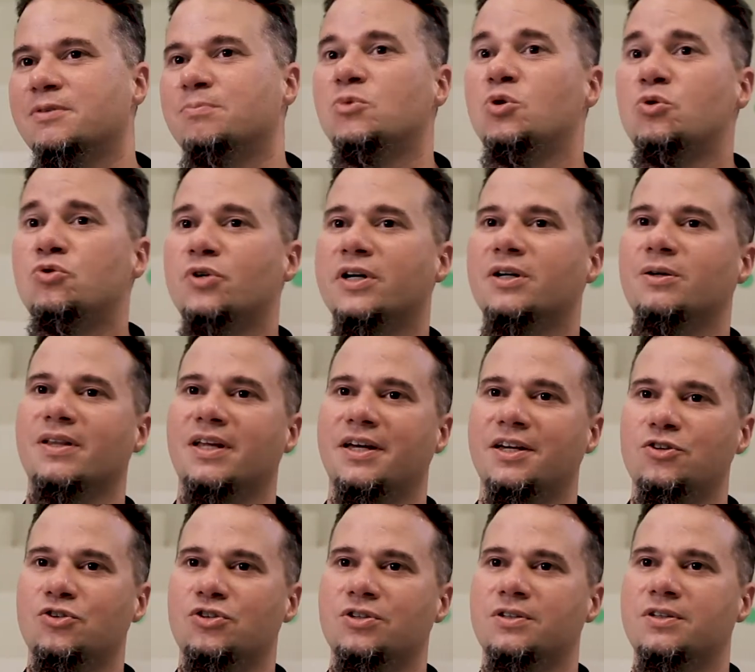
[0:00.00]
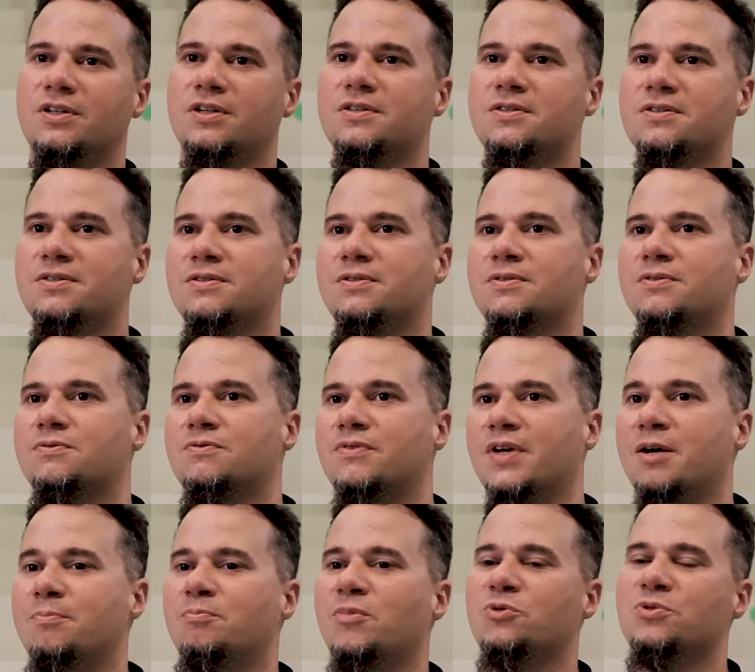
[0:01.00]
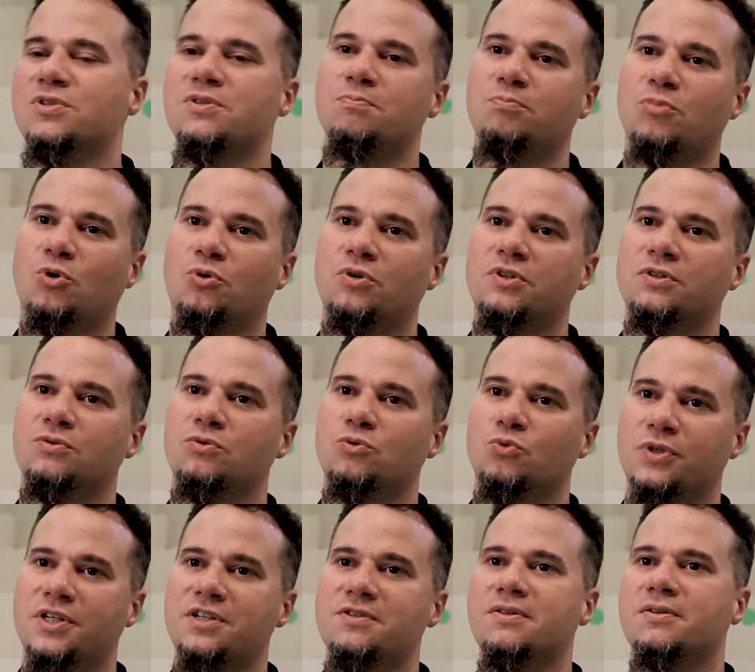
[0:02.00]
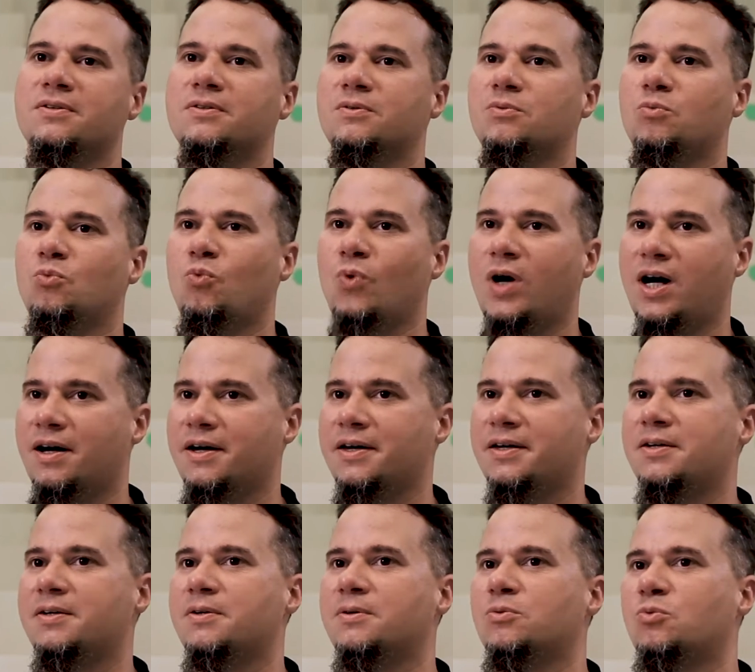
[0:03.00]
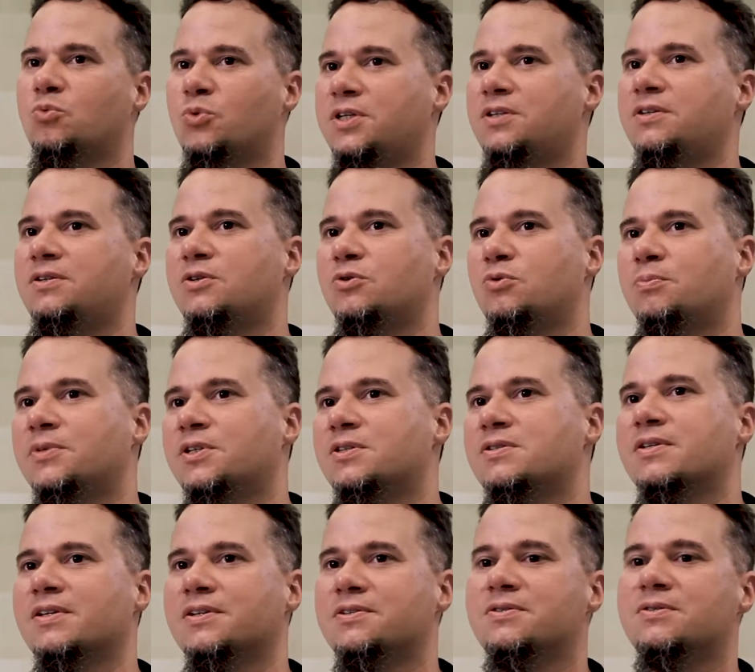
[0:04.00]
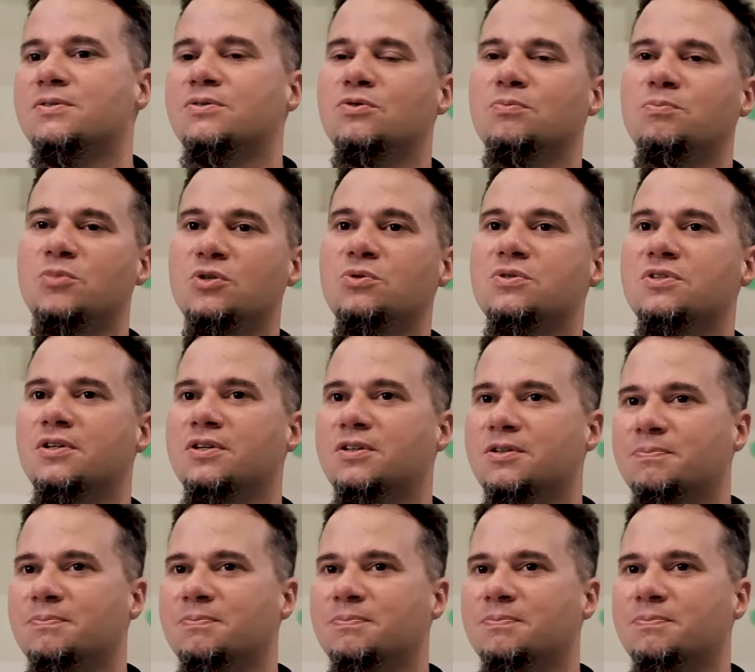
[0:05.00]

mood regulation is the most important reason why we humans listen to music.